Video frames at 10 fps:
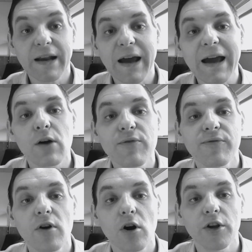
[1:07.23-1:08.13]
how
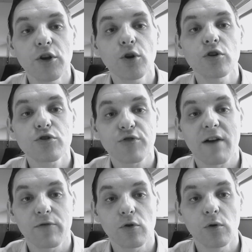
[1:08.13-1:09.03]
far you can
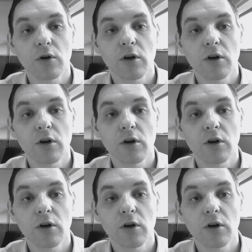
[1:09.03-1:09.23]
travel